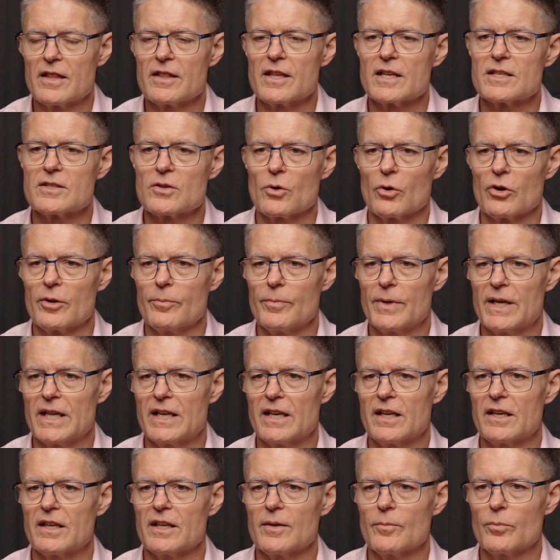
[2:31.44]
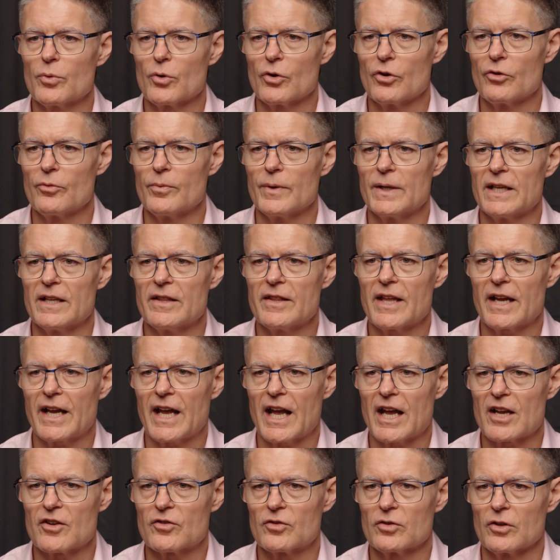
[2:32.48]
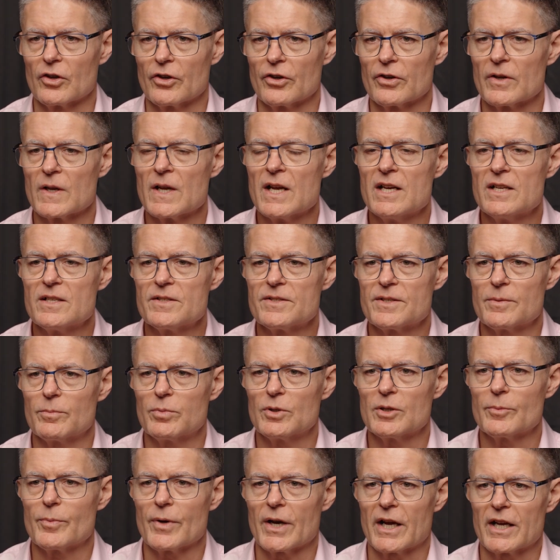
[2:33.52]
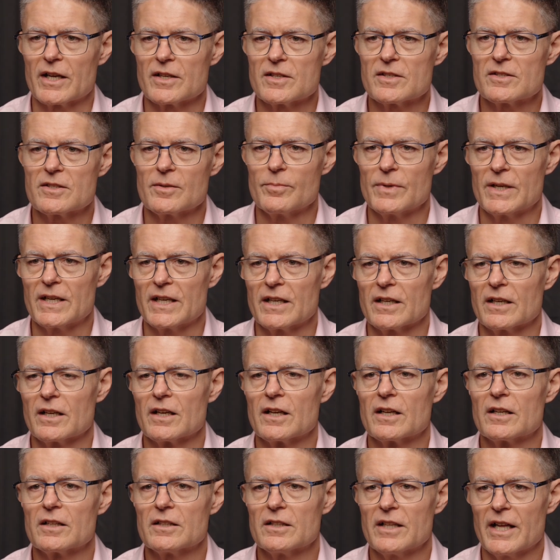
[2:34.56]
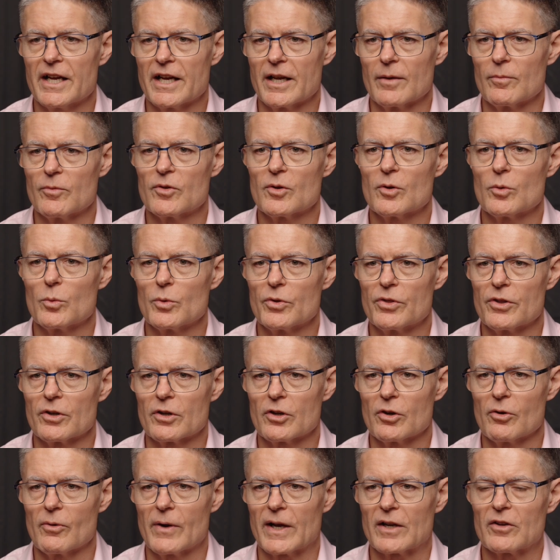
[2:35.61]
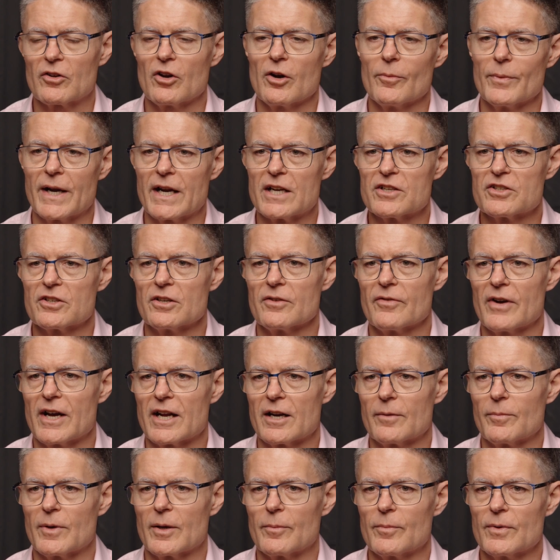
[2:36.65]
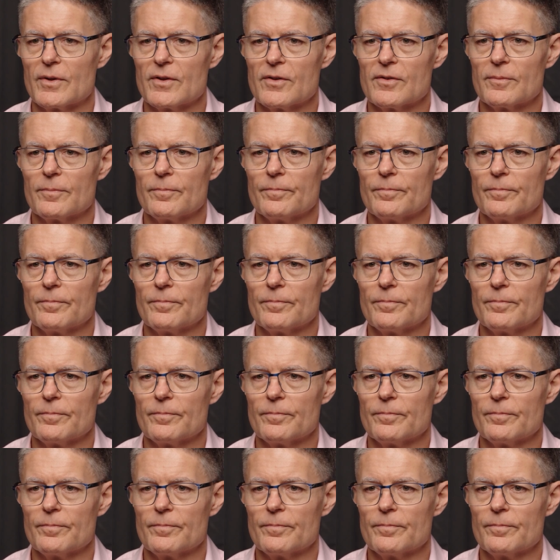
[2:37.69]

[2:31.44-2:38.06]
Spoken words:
they saw an immediate improvement in their cash flow simply by submitting claims with the correct combination of item numbers.